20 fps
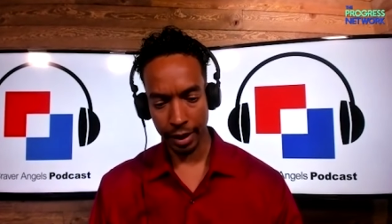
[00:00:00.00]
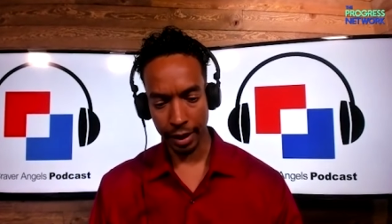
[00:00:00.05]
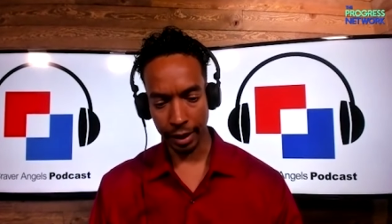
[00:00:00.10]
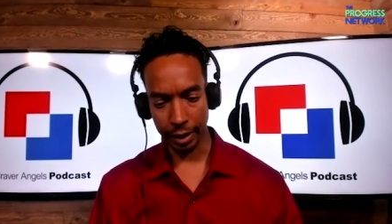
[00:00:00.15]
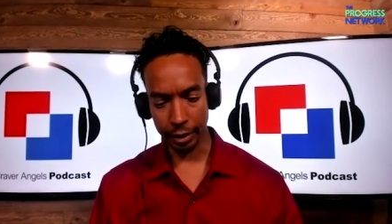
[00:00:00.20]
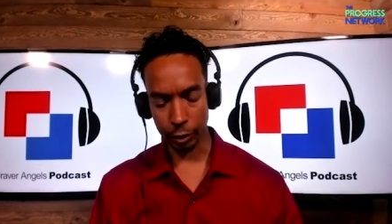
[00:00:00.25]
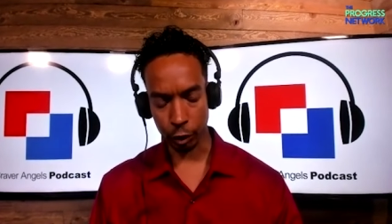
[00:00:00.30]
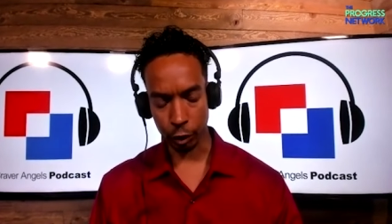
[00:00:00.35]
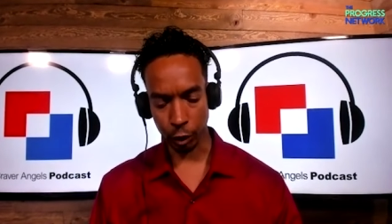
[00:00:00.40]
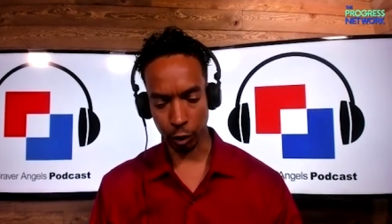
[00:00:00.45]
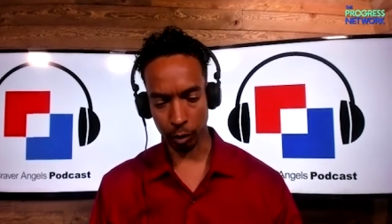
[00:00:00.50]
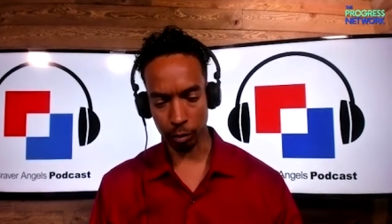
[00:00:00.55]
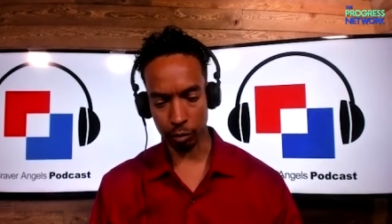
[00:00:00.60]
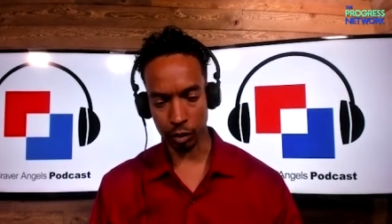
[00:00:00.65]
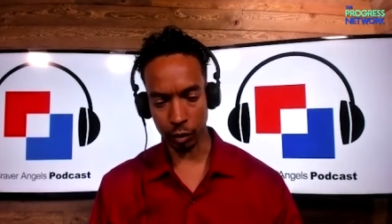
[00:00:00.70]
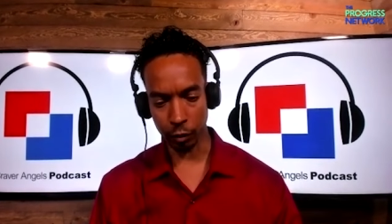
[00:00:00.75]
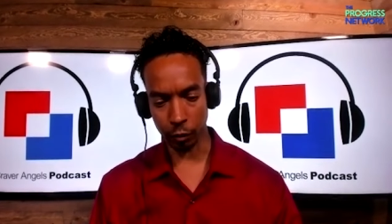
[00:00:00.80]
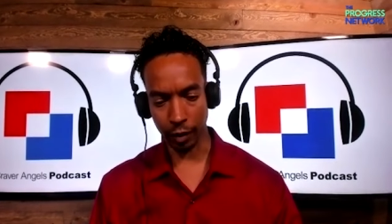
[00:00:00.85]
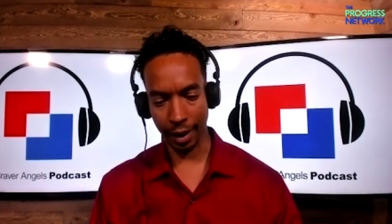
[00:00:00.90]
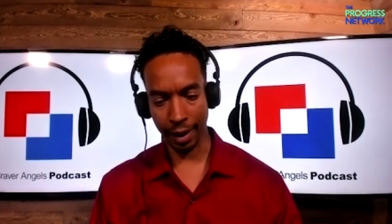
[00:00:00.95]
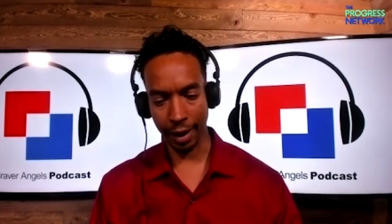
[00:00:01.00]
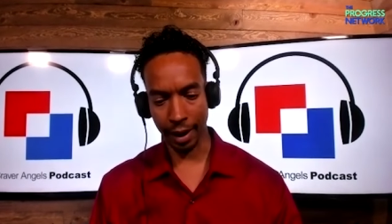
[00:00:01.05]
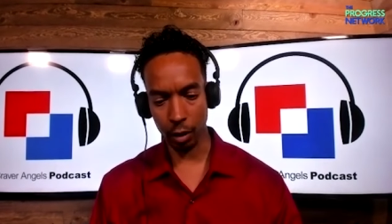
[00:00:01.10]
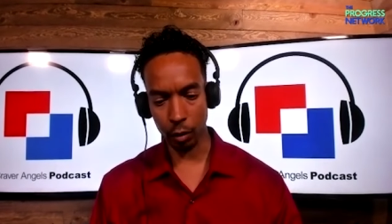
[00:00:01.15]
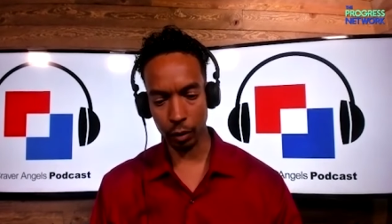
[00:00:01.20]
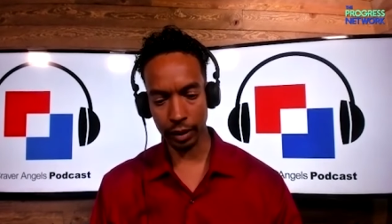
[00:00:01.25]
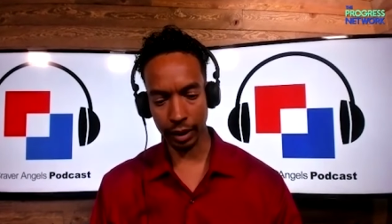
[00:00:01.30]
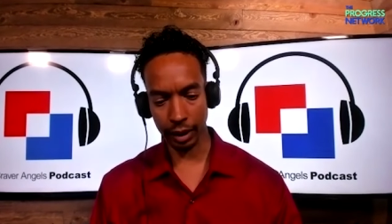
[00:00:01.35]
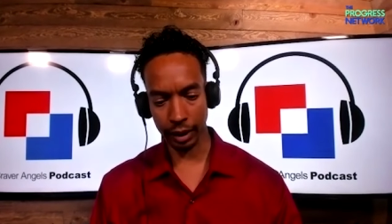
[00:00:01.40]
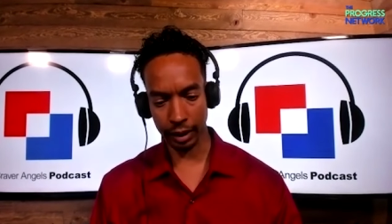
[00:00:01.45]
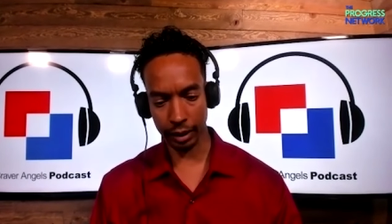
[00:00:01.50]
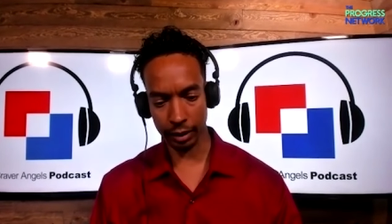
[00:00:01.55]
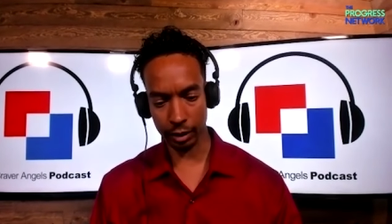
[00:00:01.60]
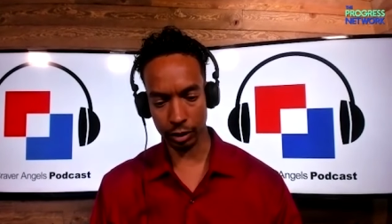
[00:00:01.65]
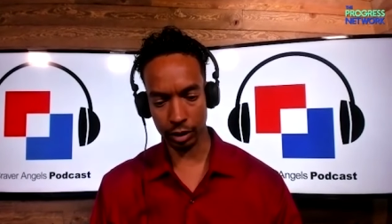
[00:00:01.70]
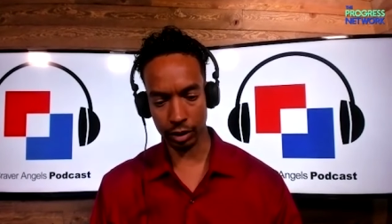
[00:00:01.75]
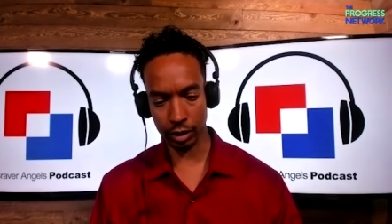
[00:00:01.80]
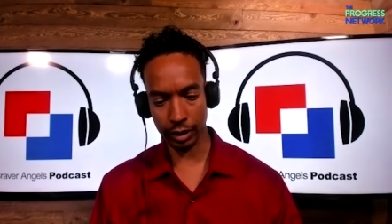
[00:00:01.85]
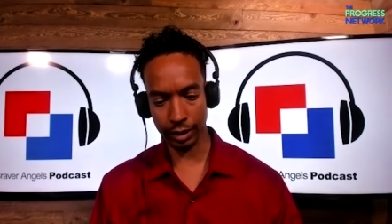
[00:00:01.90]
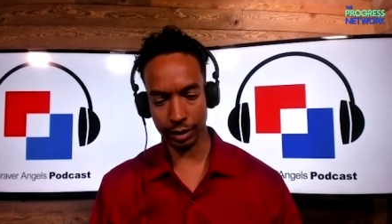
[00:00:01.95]
in terms of how it
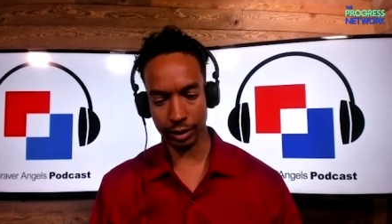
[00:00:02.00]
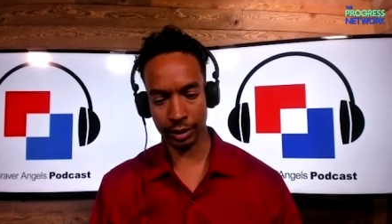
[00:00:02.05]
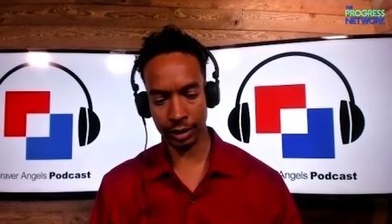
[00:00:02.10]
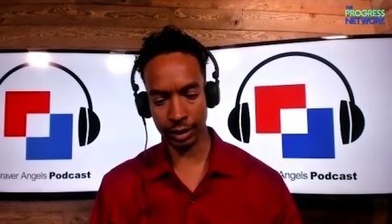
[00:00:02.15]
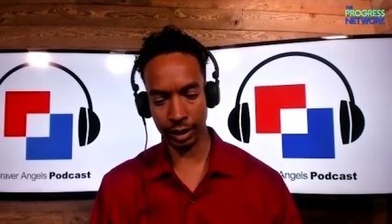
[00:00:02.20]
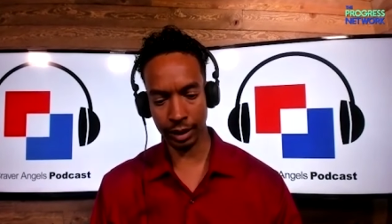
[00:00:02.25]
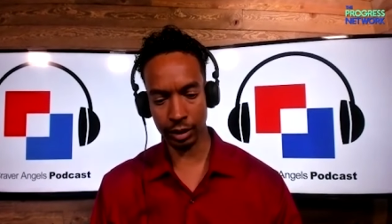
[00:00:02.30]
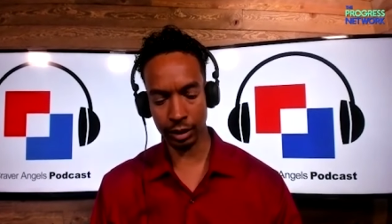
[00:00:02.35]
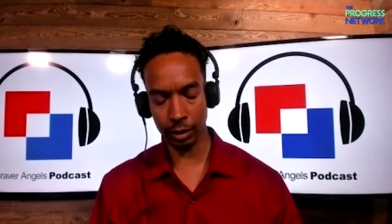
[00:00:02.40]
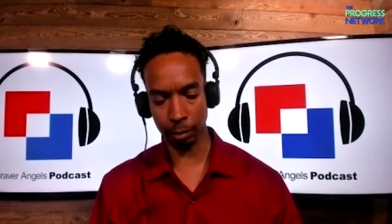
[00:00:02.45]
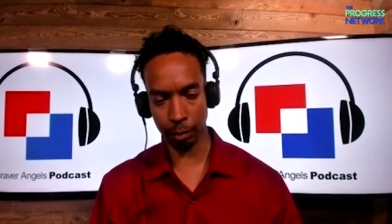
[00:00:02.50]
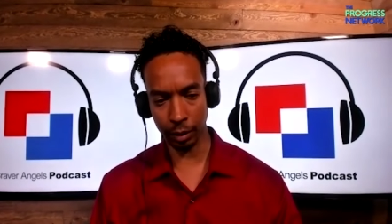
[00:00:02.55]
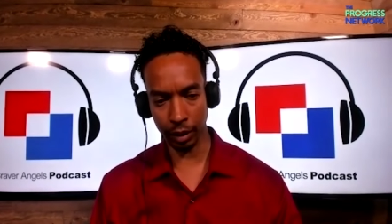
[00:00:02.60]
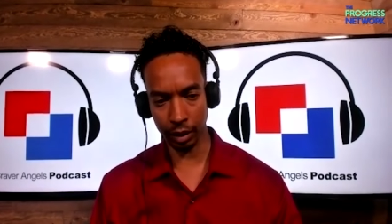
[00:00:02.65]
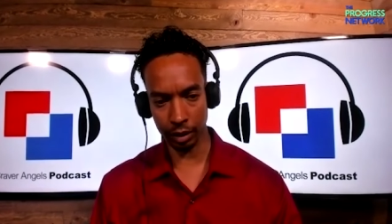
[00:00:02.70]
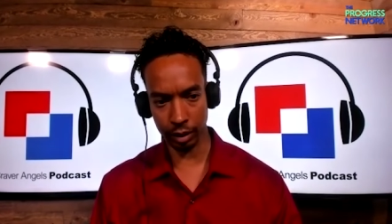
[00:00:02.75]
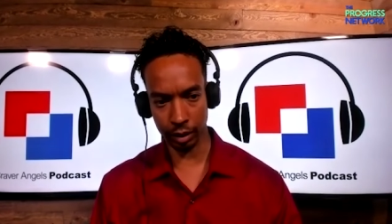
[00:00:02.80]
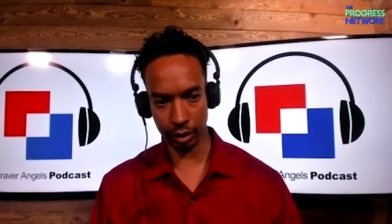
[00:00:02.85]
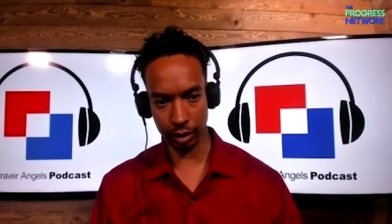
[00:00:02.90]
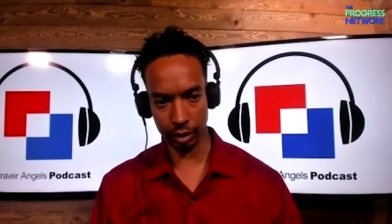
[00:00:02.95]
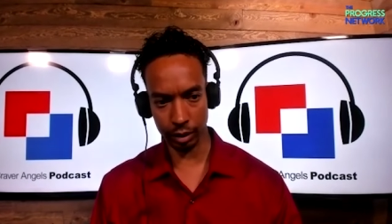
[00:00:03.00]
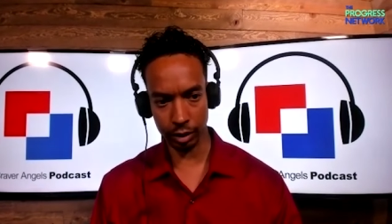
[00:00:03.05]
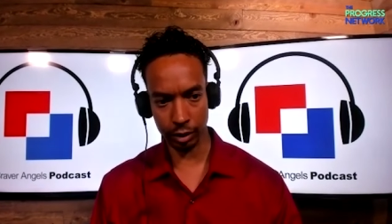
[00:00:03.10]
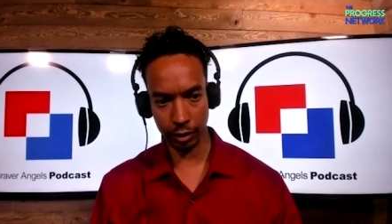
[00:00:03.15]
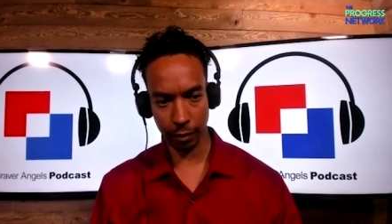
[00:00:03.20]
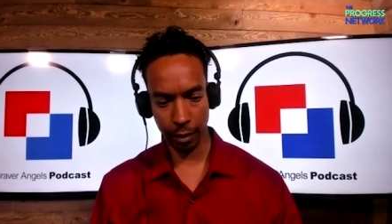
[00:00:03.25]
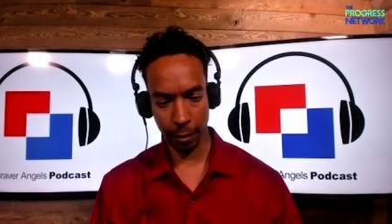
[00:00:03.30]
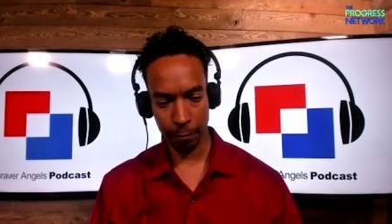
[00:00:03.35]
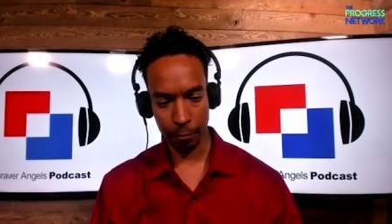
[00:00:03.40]
is that sensibilities